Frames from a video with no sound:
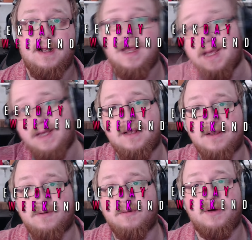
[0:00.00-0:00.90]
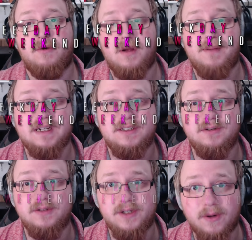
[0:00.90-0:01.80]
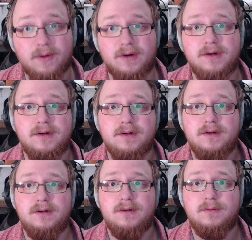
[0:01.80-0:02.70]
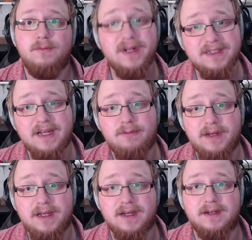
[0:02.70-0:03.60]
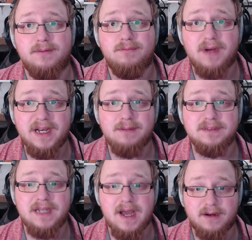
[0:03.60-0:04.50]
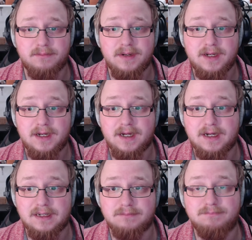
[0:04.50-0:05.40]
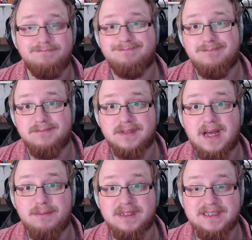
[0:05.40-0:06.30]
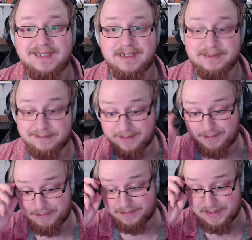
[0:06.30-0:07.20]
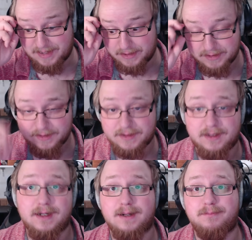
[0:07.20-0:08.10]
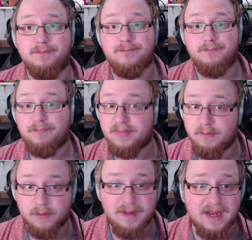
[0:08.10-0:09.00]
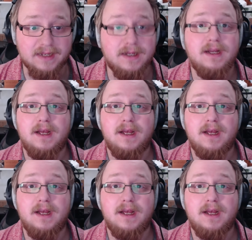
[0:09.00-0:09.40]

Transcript: Hello everybody, welcome back to your Weekday Weekend. My name is Adam. I've been sick, sorry about that. We're back.